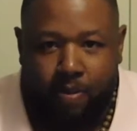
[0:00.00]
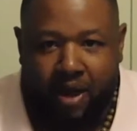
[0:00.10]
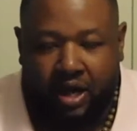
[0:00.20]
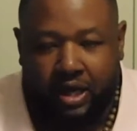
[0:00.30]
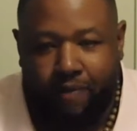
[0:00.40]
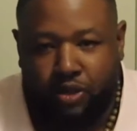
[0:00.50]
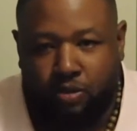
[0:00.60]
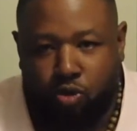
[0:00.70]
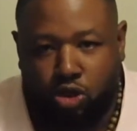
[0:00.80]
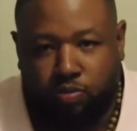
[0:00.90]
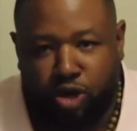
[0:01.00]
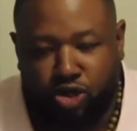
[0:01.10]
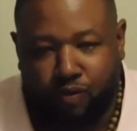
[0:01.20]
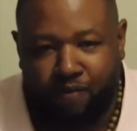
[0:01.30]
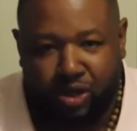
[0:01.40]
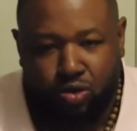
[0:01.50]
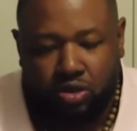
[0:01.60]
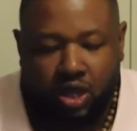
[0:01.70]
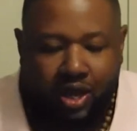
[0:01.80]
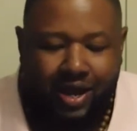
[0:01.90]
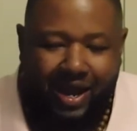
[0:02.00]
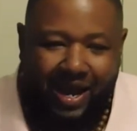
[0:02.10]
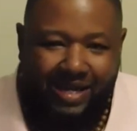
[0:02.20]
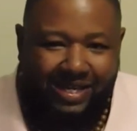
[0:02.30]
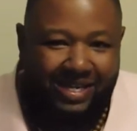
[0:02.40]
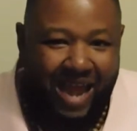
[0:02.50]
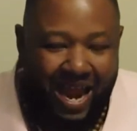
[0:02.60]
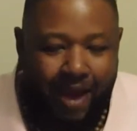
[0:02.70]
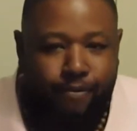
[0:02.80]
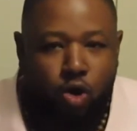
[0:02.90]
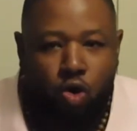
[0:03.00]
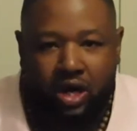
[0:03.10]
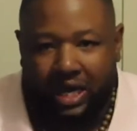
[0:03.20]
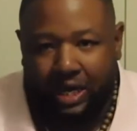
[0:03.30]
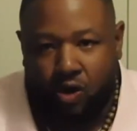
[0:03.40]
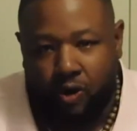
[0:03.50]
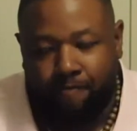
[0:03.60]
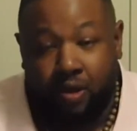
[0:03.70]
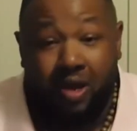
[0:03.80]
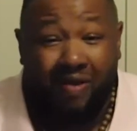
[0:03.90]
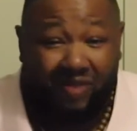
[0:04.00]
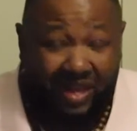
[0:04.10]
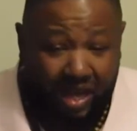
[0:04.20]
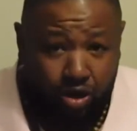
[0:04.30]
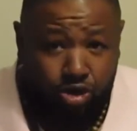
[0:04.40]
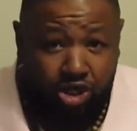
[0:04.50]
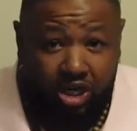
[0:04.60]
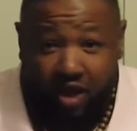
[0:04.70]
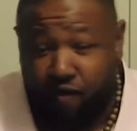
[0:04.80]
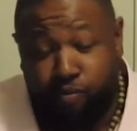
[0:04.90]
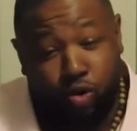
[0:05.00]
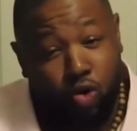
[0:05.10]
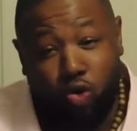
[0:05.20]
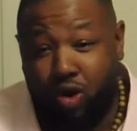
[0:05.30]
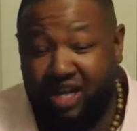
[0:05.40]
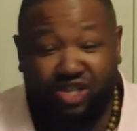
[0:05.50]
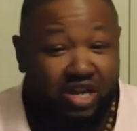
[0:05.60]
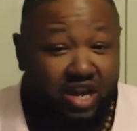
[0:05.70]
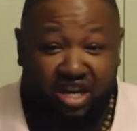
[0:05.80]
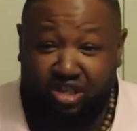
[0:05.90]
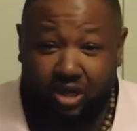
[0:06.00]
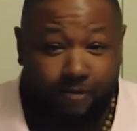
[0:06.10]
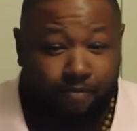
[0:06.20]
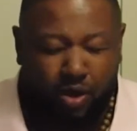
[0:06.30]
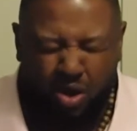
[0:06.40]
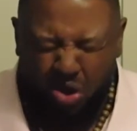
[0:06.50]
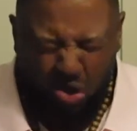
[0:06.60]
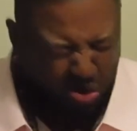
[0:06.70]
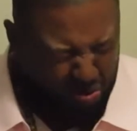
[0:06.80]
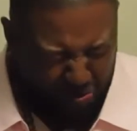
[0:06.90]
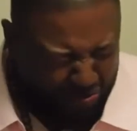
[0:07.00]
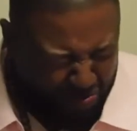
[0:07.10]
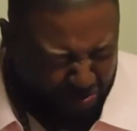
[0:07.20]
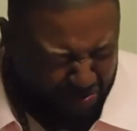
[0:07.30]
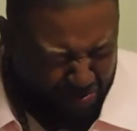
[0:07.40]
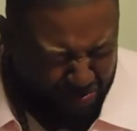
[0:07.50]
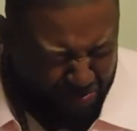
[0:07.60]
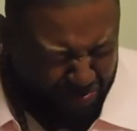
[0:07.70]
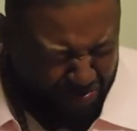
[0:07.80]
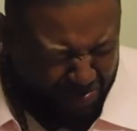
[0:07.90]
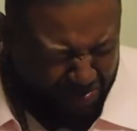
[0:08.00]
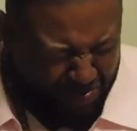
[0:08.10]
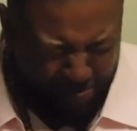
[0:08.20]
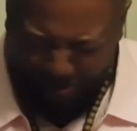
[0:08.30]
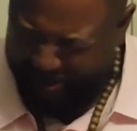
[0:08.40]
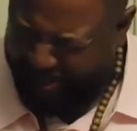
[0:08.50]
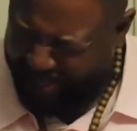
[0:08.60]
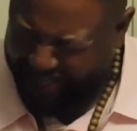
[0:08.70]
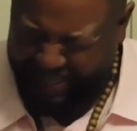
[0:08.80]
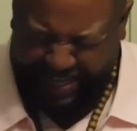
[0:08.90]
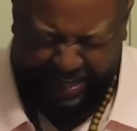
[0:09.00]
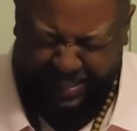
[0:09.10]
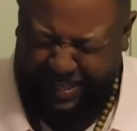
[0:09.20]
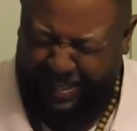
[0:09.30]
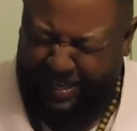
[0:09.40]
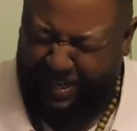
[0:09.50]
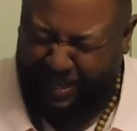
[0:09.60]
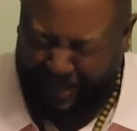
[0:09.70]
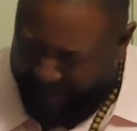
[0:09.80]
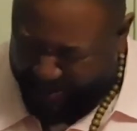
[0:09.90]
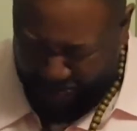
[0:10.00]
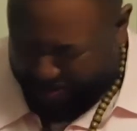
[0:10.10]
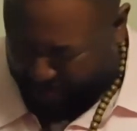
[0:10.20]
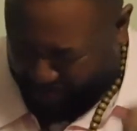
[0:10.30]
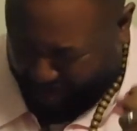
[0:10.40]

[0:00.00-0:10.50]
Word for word: coming back again with some more spiritual biddles. And today I'm going in on the energy of procrastination. Ooh, this is a good one,